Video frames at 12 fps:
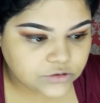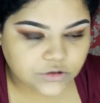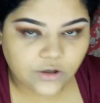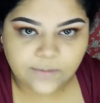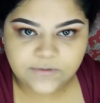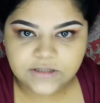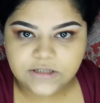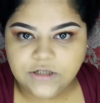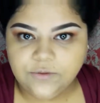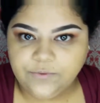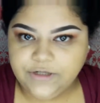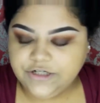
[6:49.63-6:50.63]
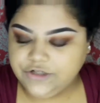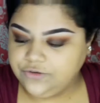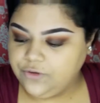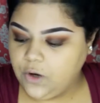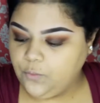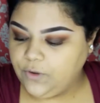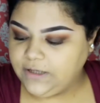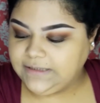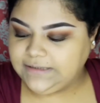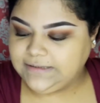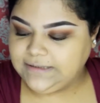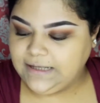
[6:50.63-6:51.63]
I'm just going to read you what
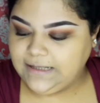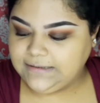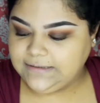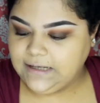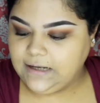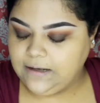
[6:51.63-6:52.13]
it says